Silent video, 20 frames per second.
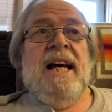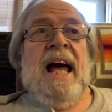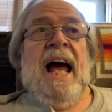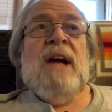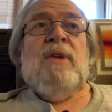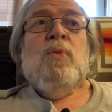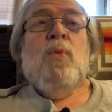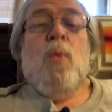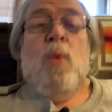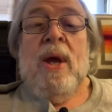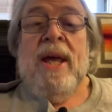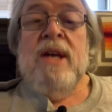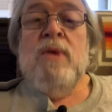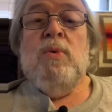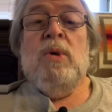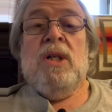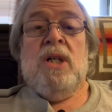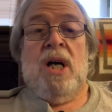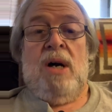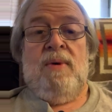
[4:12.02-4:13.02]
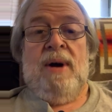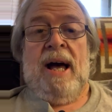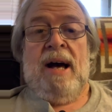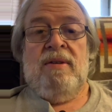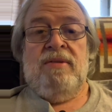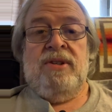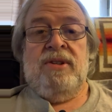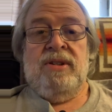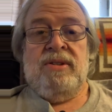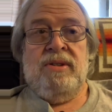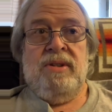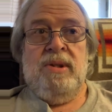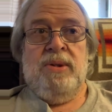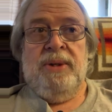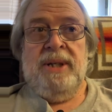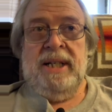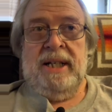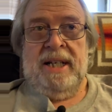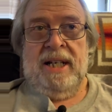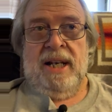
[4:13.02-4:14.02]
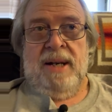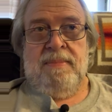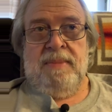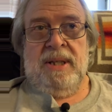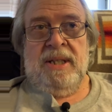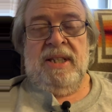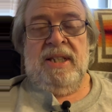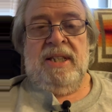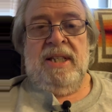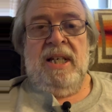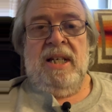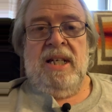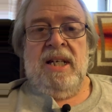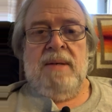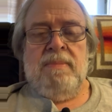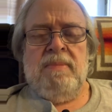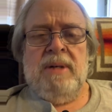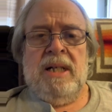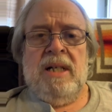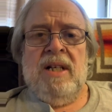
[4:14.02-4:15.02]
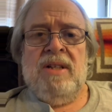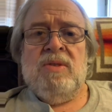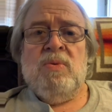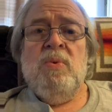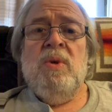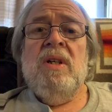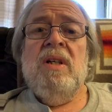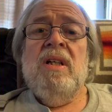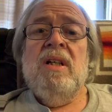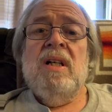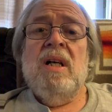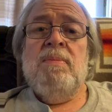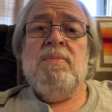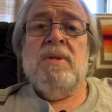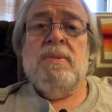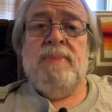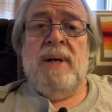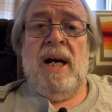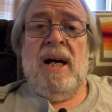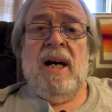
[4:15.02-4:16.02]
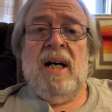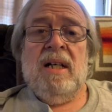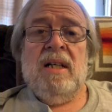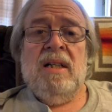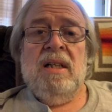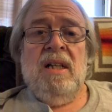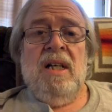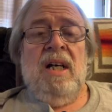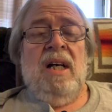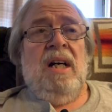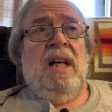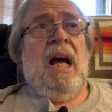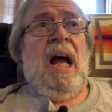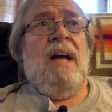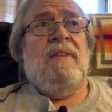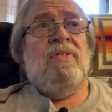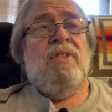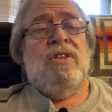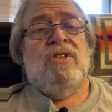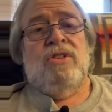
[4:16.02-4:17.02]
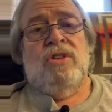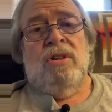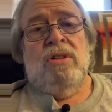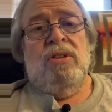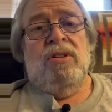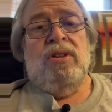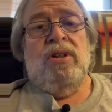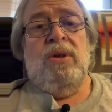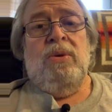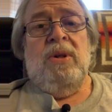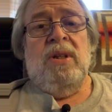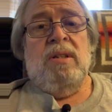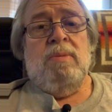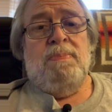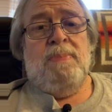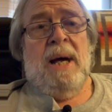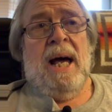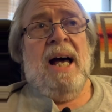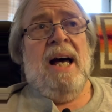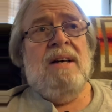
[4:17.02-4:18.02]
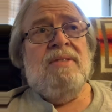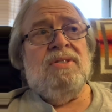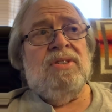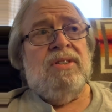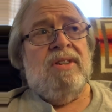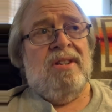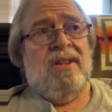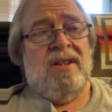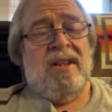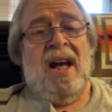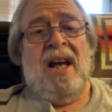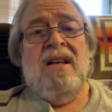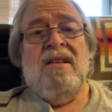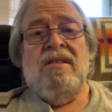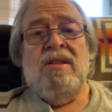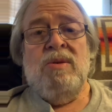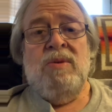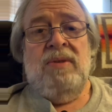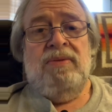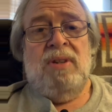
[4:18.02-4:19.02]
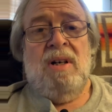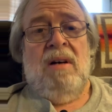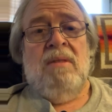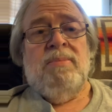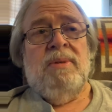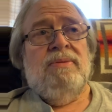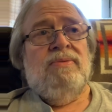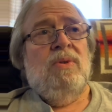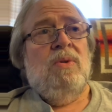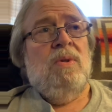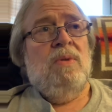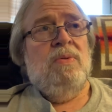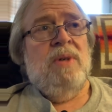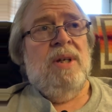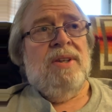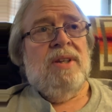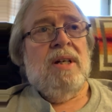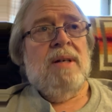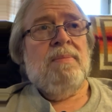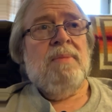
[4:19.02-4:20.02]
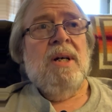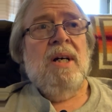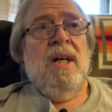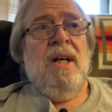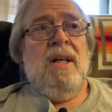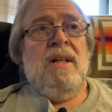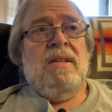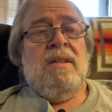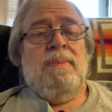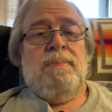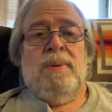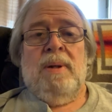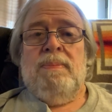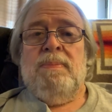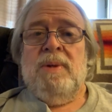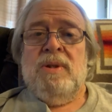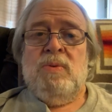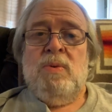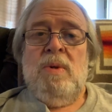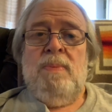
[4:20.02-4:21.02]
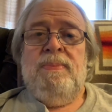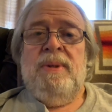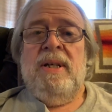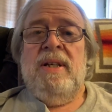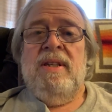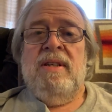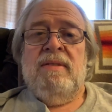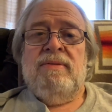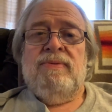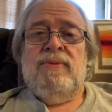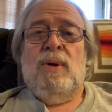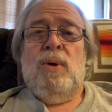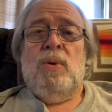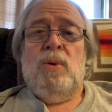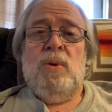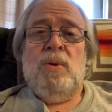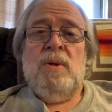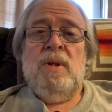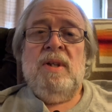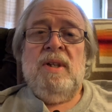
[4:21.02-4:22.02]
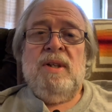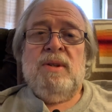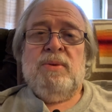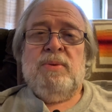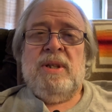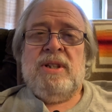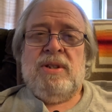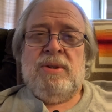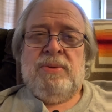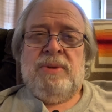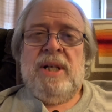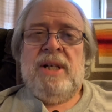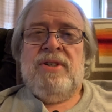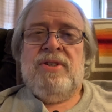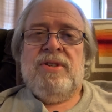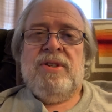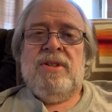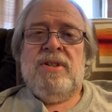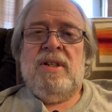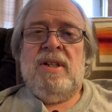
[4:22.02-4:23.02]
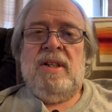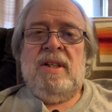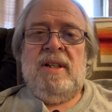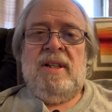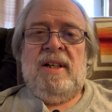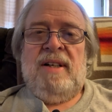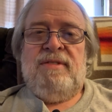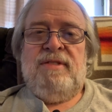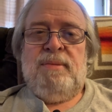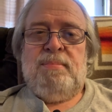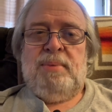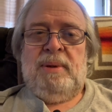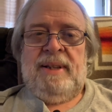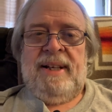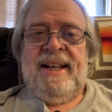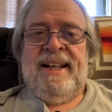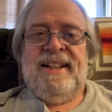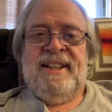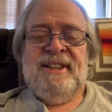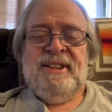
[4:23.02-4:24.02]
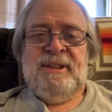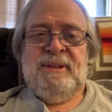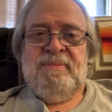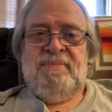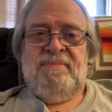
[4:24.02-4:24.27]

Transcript: and we will go out to greet him and see him, because when he comes back, and the church who has passed, the saints who have gone before with him, the purpose will be the full restoration of the planet.